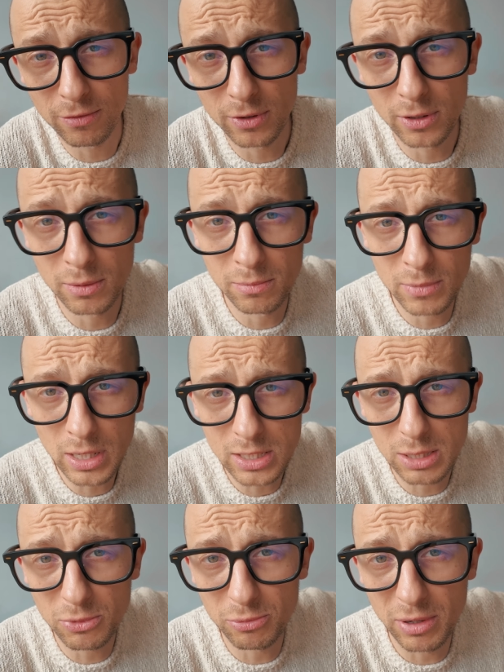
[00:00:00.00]

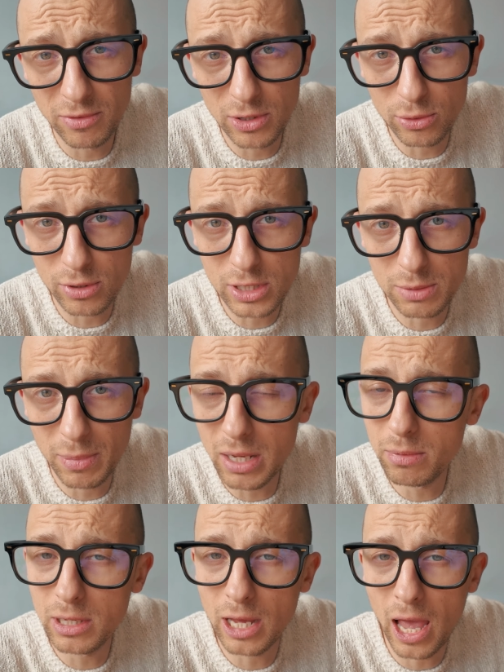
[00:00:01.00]
some of my viewers
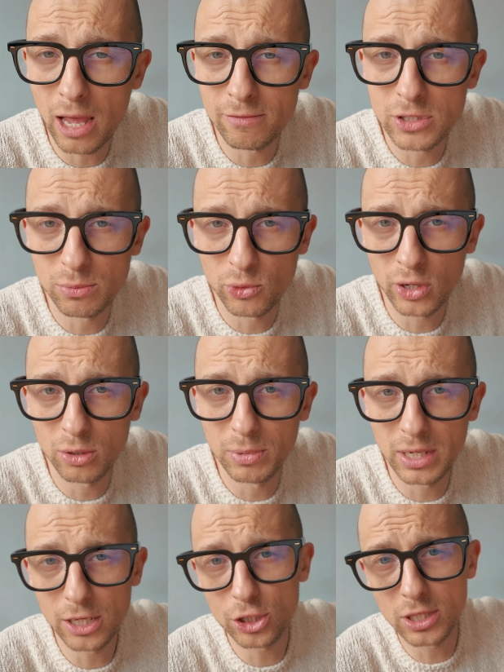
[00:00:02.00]
maybe have some
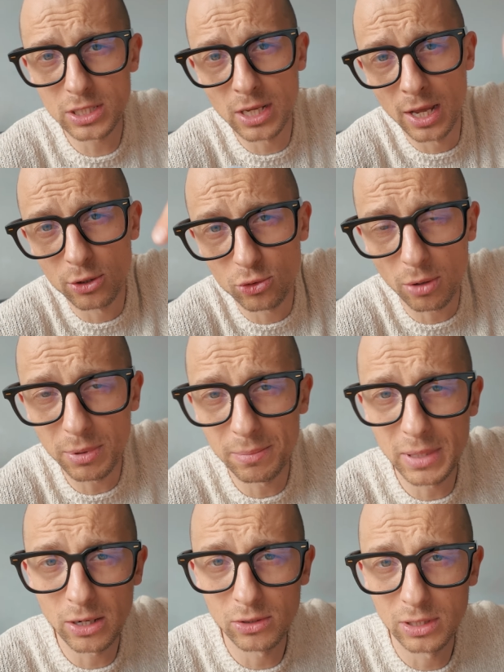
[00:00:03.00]
recommendations, drop them
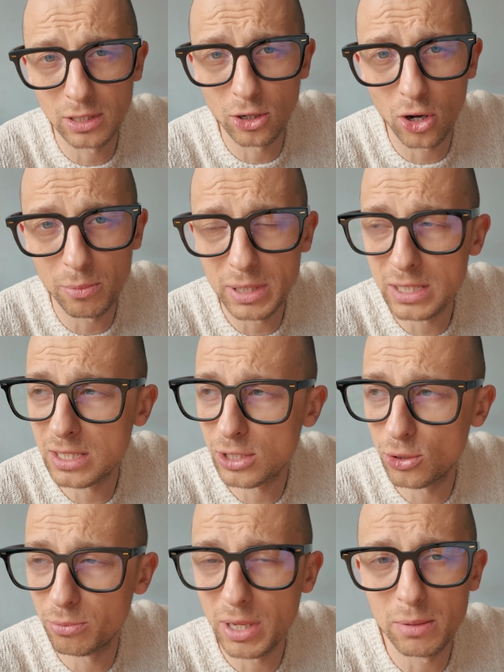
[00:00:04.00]
down in the comments,
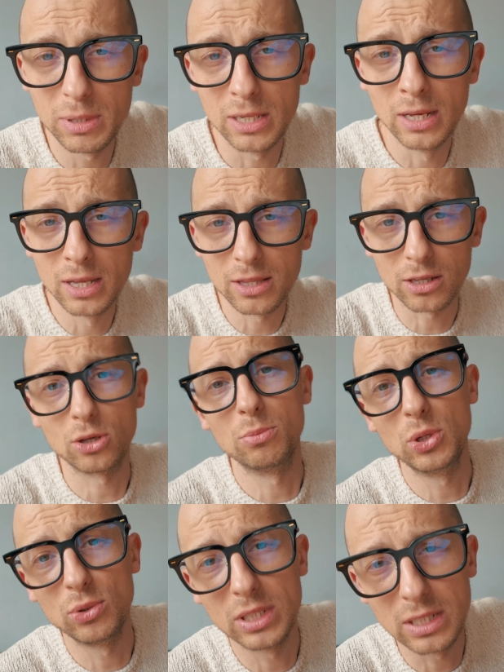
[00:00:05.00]
so maybe the
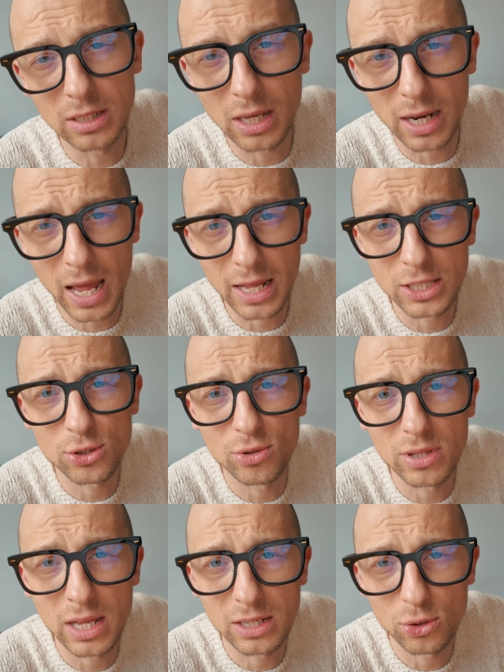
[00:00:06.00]
community can
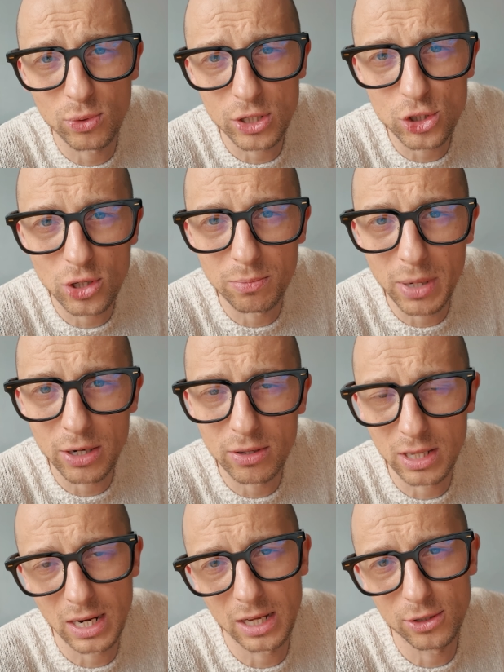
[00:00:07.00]
answer that question better
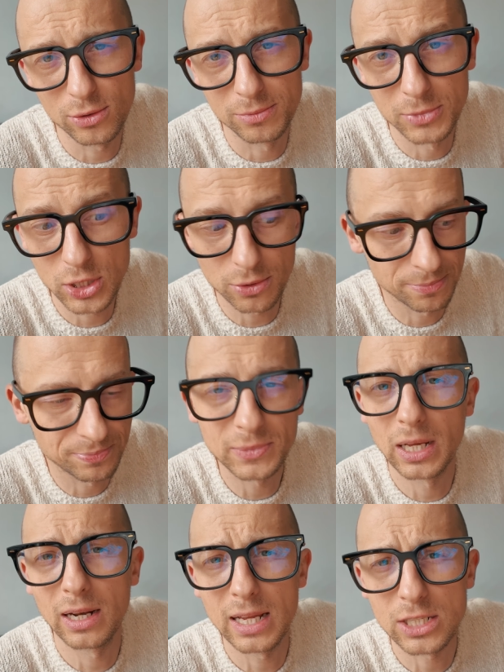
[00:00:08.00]
than I do. So
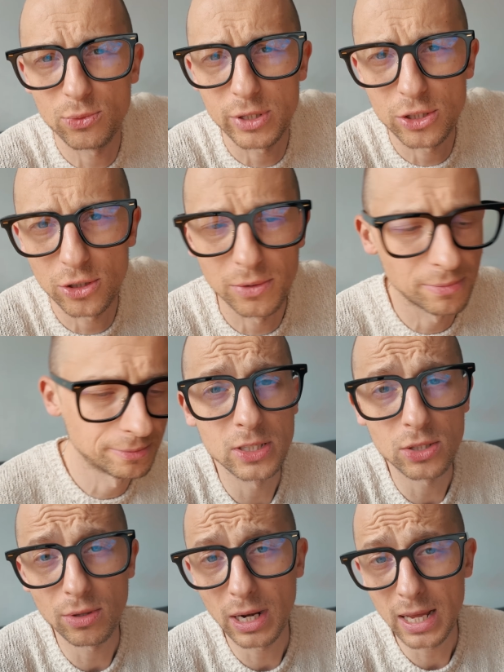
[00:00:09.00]
last question.
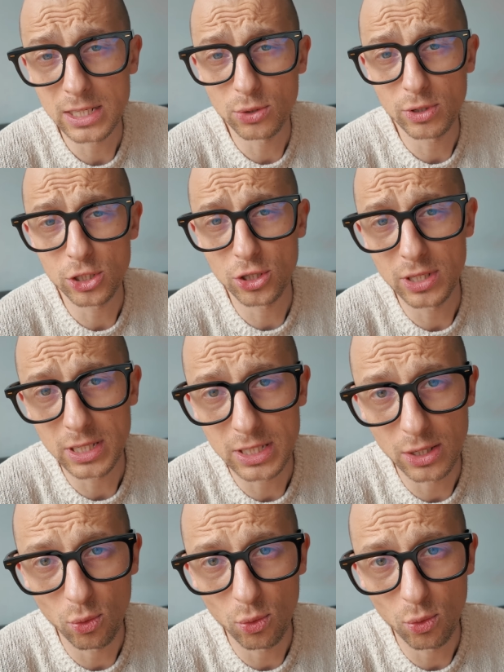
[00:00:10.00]
So the last question is,